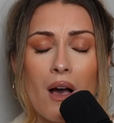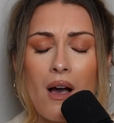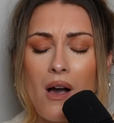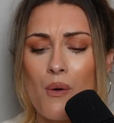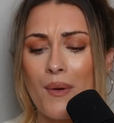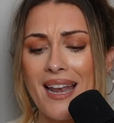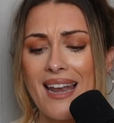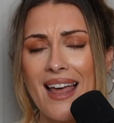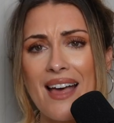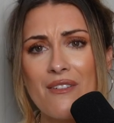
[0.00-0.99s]
Oh, we
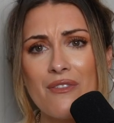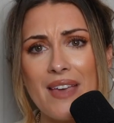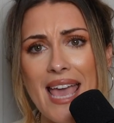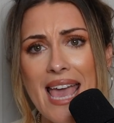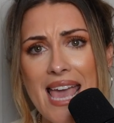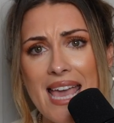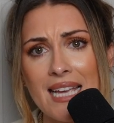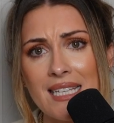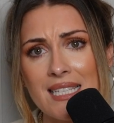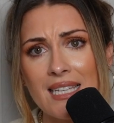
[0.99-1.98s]
love
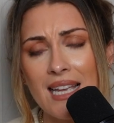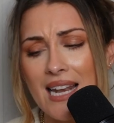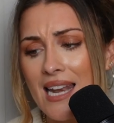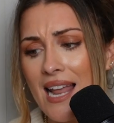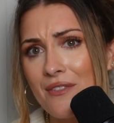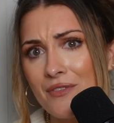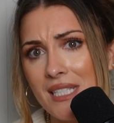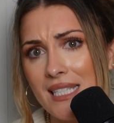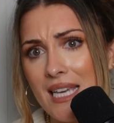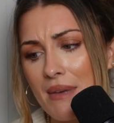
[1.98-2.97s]
it. Love to
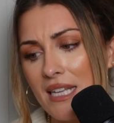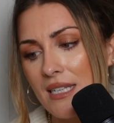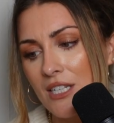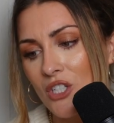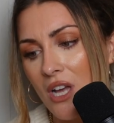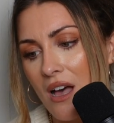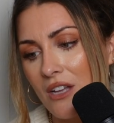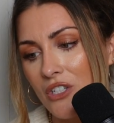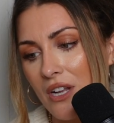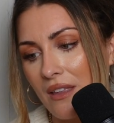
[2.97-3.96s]
see a man take
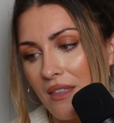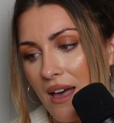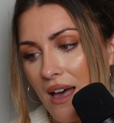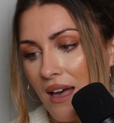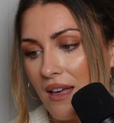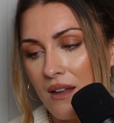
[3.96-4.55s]
charge like that.